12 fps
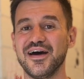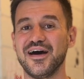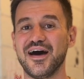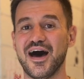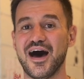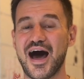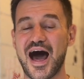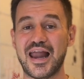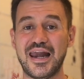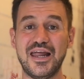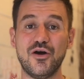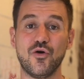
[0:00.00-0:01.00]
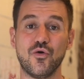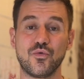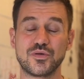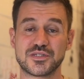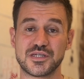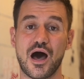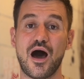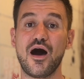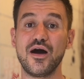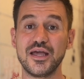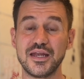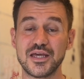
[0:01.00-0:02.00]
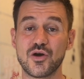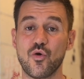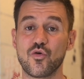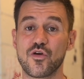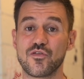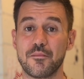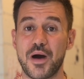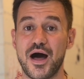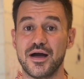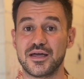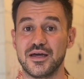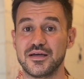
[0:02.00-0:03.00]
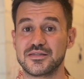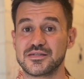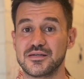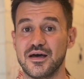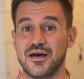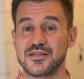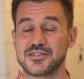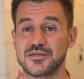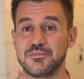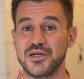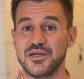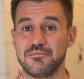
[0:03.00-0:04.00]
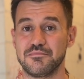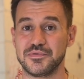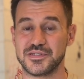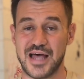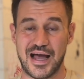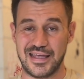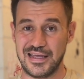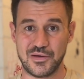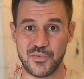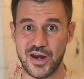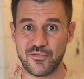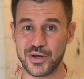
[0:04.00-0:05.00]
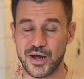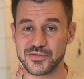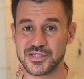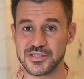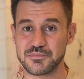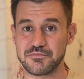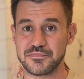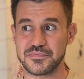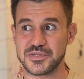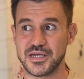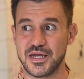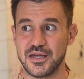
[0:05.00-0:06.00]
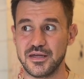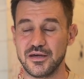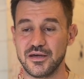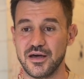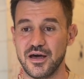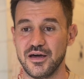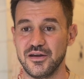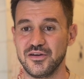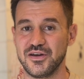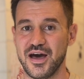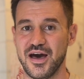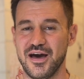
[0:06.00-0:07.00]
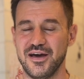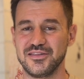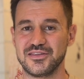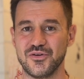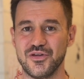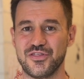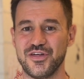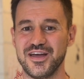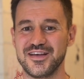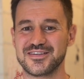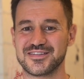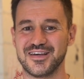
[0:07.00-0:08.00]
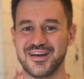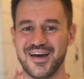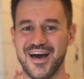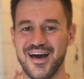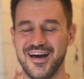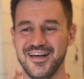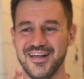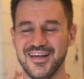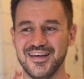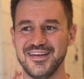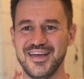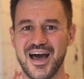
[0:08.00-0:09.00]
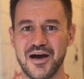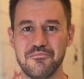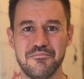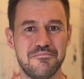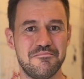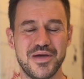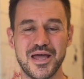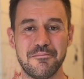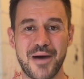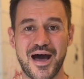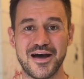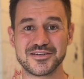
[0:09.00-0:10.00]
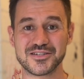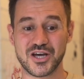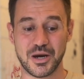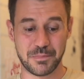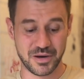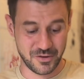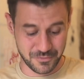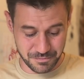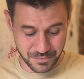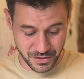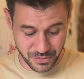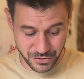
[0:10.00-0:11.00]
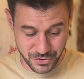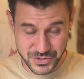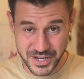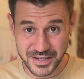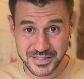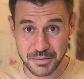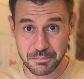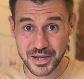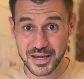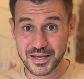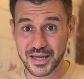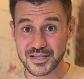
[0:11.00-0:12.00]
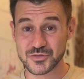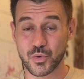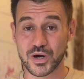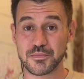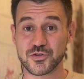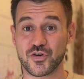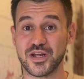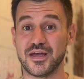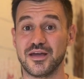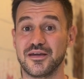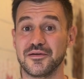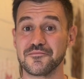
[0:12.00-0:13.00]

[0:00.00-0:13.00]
our little tiny corner of the market is to be zagging when everyone else is zigging and doing things that, me and Matt as a couple of enthusiastic beer geeks want to be drinking.